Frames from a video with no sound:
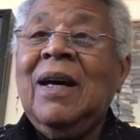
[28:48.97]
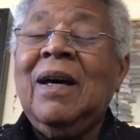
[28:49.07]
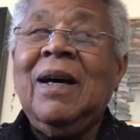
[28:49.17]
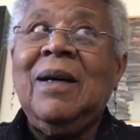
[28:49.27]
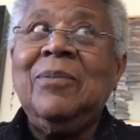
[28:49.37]

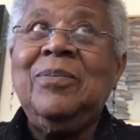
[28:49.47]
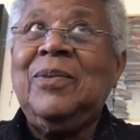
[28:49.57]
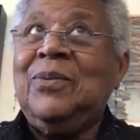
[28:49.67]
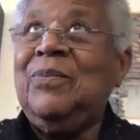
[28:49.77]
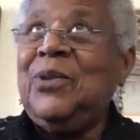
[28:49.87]
Uh,
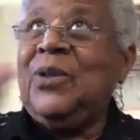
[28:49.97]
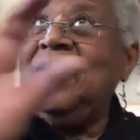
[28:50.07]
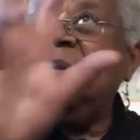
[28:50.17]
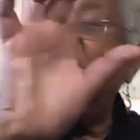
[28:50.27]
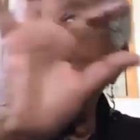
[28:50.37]
we're
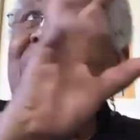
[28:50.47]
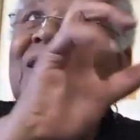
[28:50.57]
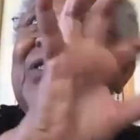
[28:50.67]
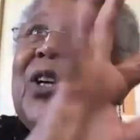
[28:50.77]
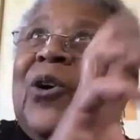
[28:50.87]
in the middle
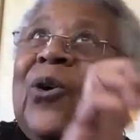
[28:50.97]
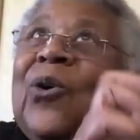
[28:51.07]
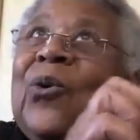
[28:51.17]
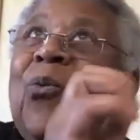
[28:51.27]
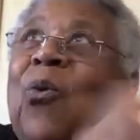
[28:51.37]
of the Cold